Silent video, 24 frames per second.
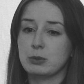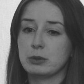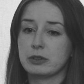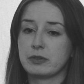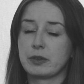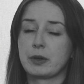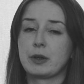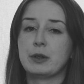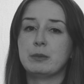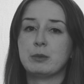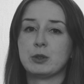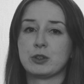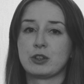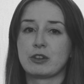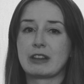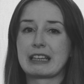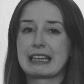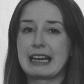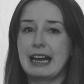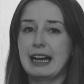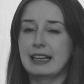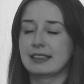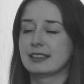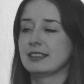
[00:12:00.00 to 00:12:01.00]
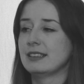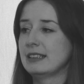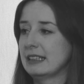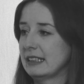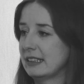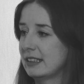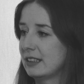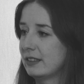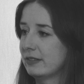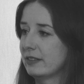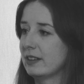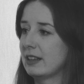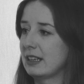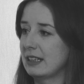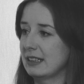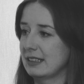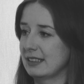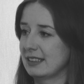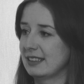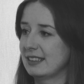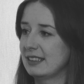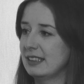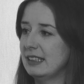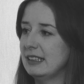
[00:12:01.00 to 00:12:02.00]
who is very much the catalyst for
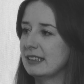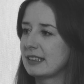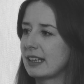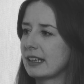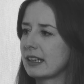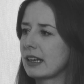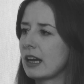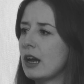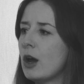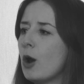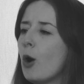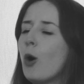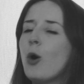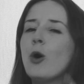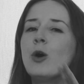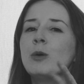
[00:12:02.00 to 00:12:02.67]
this. He's like yeah.